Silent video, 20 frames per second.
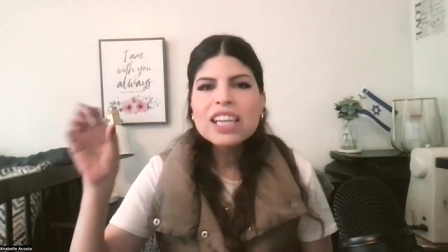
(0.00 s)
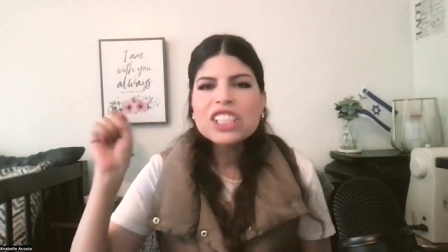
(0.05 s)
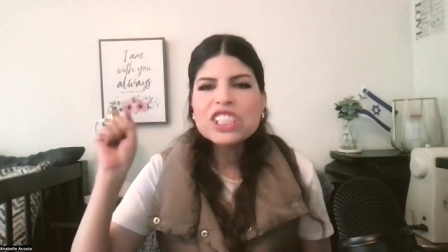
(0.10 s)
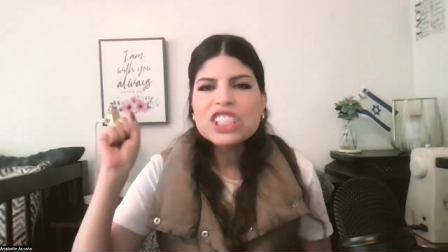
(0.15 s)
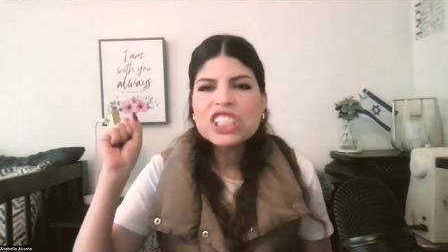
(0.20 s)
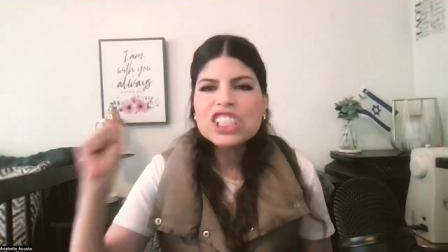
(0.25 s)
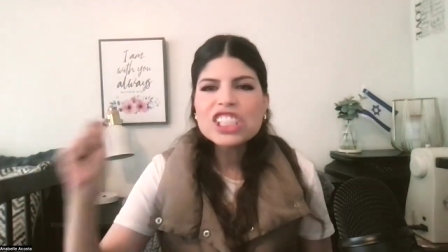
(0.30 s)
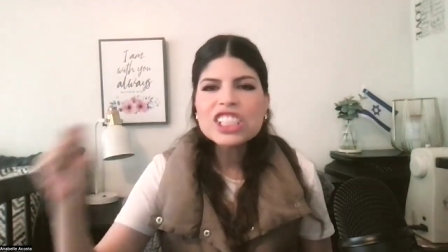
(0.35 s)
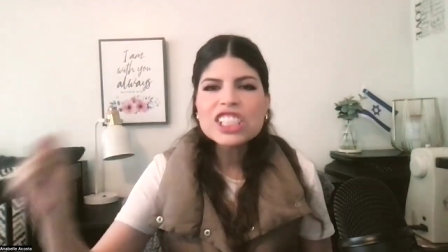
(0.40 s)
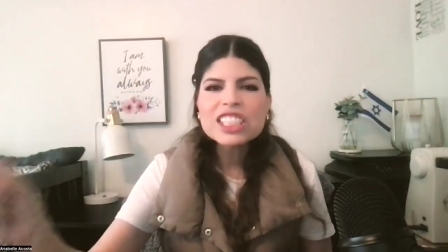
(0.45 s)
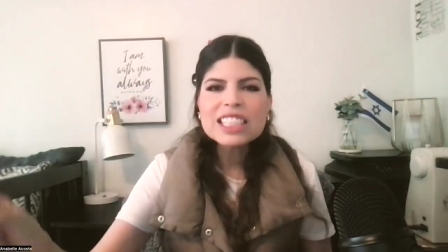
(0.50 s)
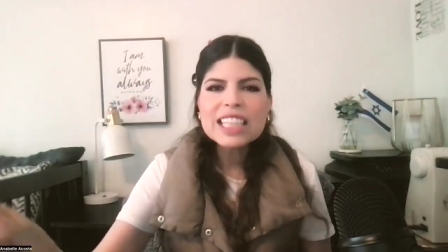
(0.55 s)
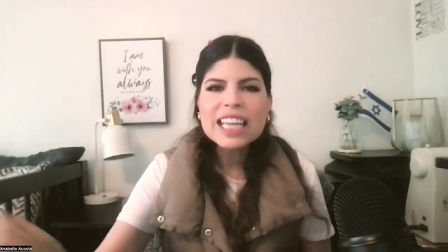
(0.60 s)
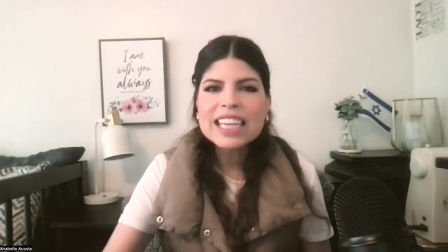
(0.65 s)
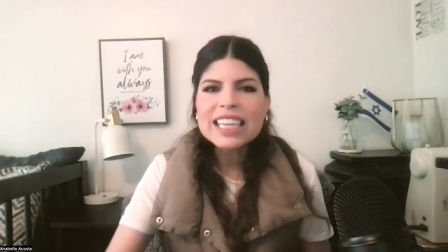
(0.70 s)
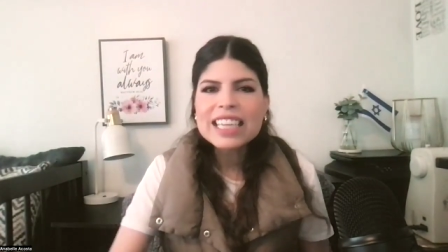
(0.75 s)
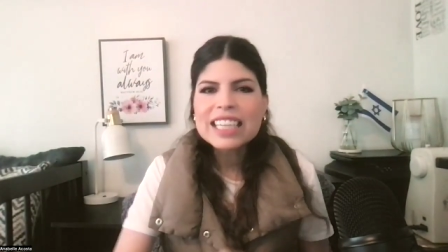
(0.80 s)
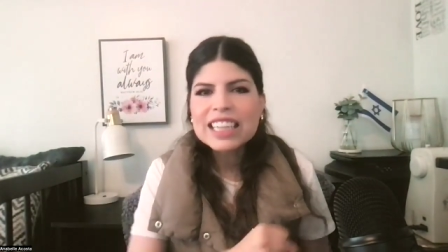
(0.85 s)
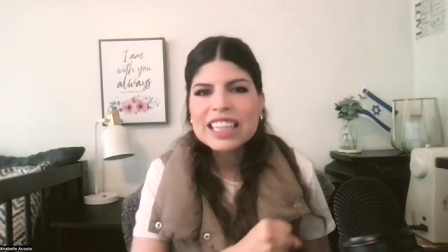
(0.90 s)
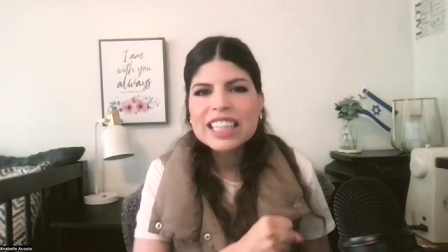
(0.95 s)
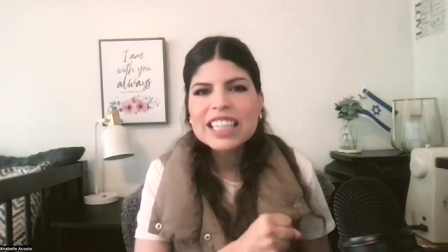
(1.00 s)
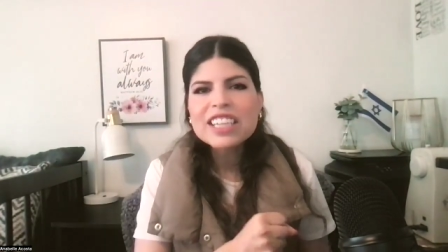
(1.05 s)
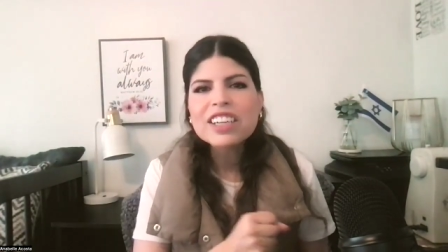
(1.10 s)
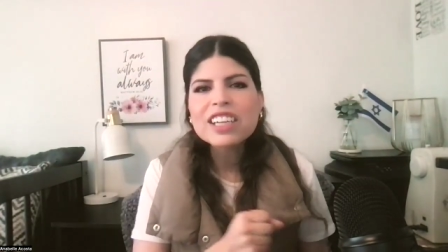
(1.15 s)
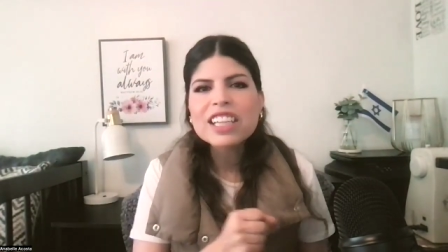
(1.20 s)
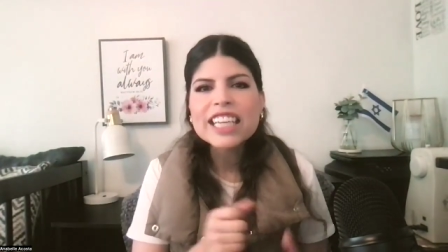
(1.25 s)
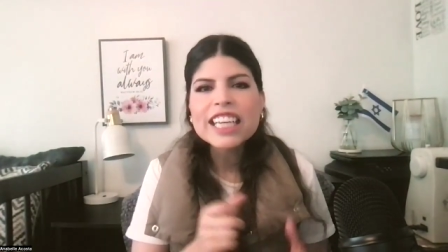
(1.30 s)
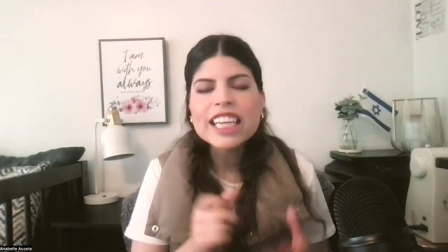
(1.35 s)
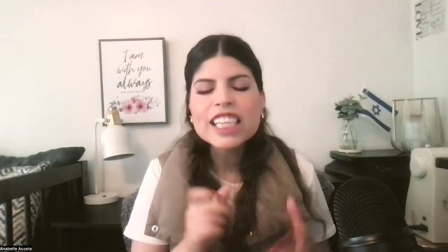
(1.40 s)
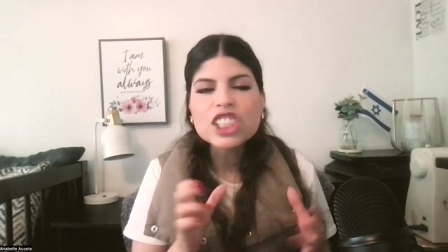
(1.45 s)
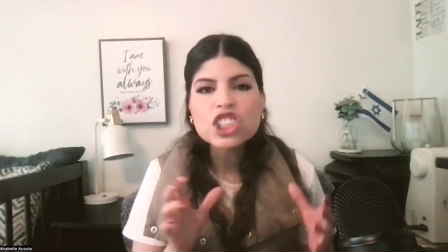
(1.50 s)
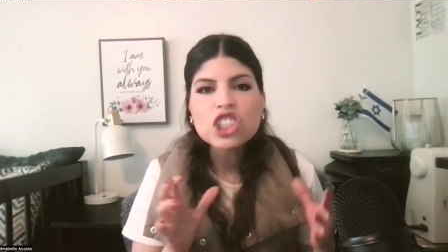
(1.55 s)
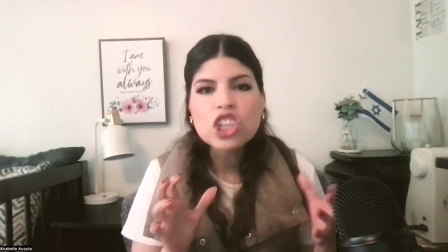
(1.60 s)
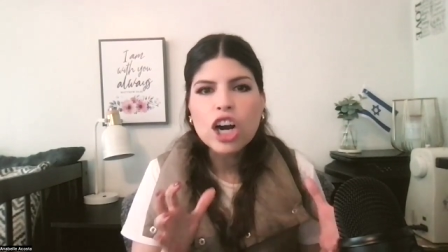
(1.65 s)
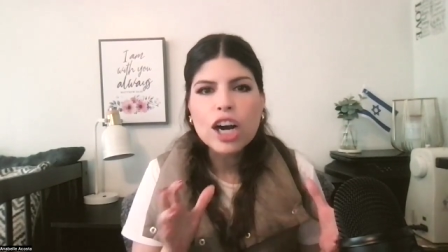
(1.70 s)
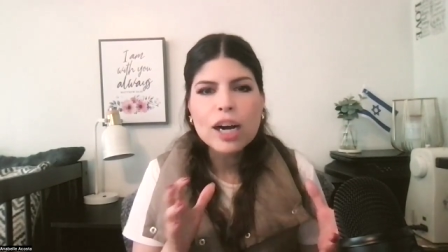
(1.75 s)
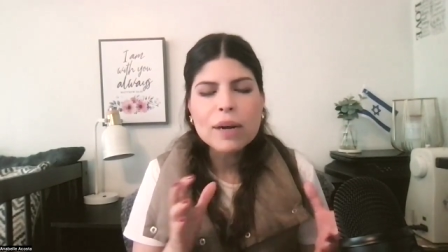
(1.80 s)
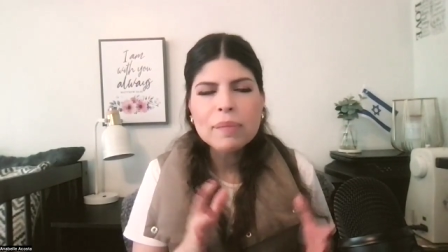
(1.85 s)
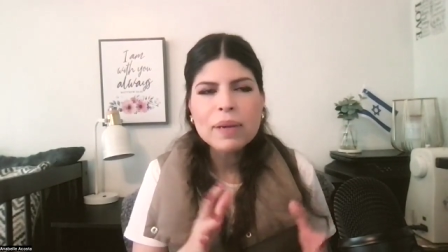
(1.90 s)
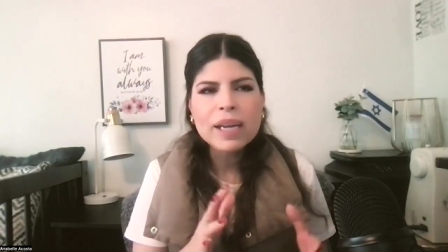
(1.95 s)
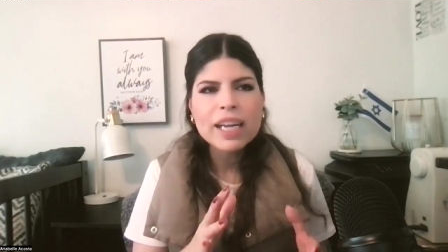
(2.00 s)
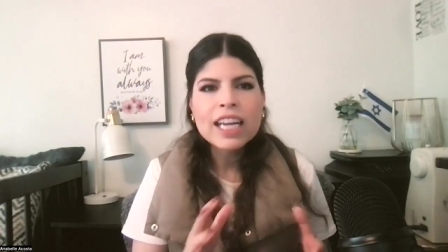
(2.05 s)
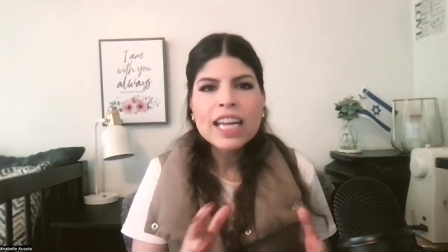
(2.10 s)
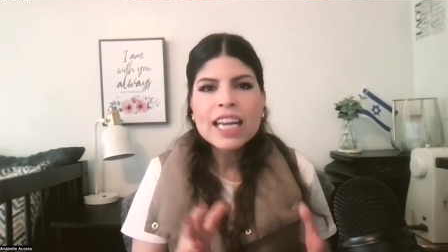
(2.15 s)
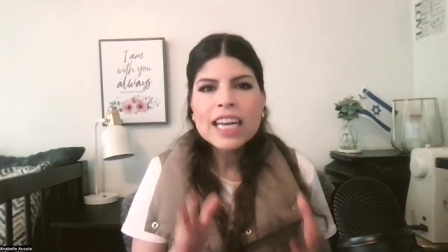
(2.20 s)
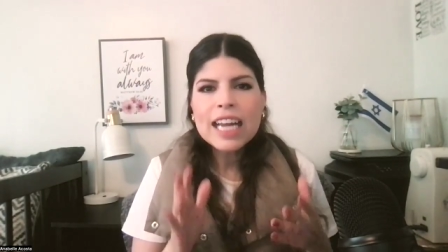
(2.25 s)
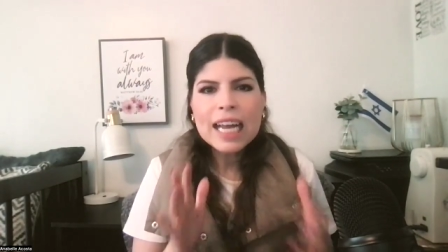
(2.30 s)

She just, like, literally his garment,